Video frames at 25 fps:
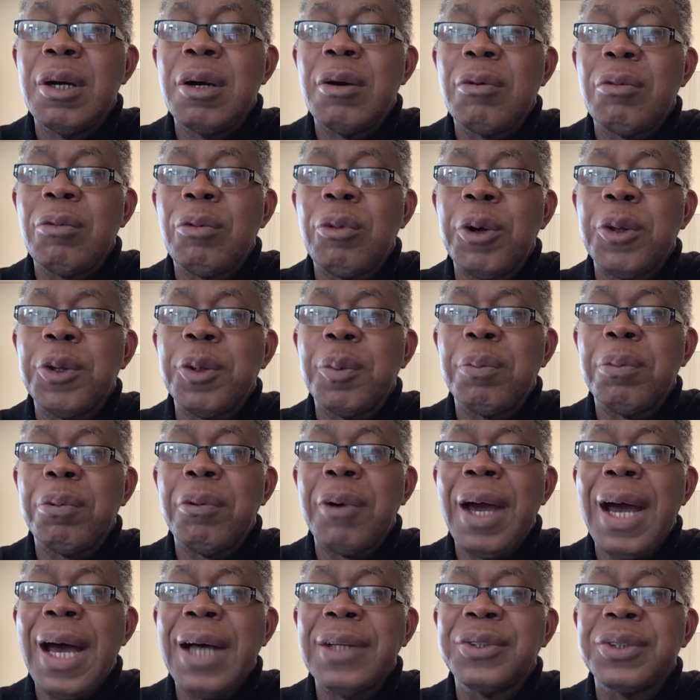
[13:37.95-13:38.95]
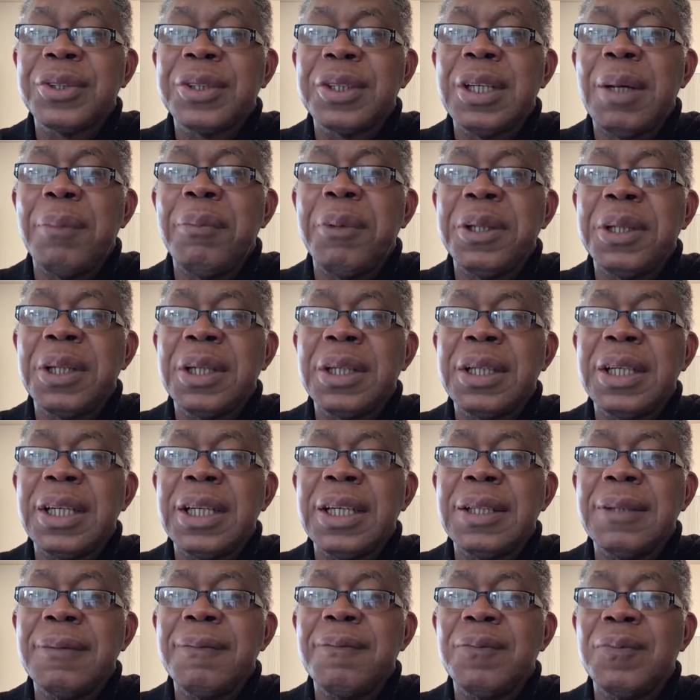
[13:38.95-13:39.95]
where the brass come in
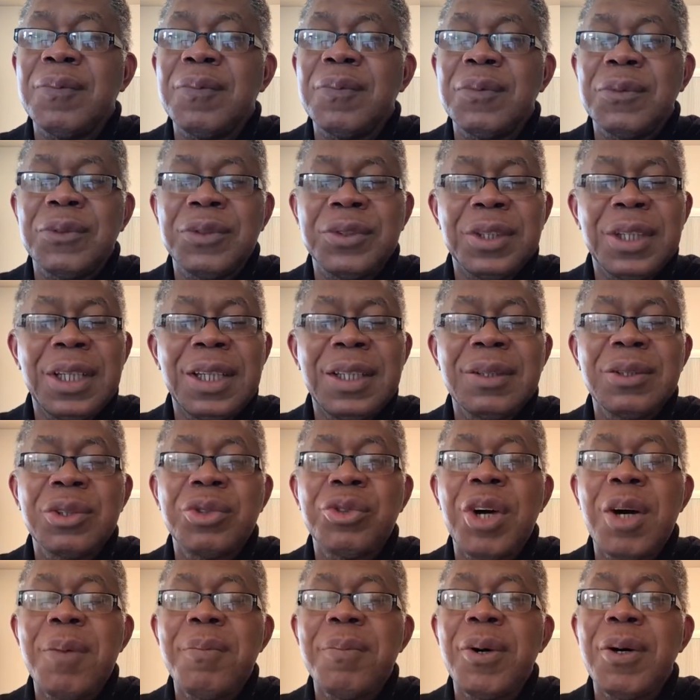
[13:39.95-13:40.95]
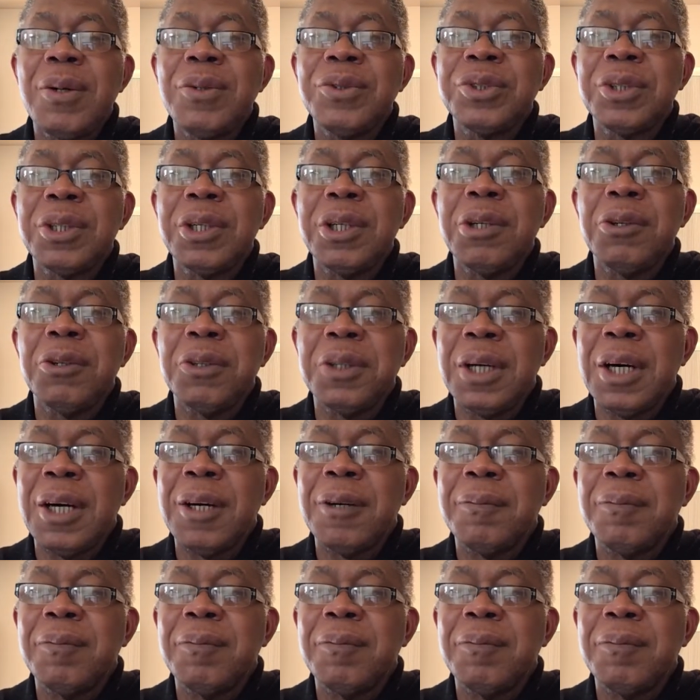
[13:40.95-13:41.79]
again. See, trombones are here now.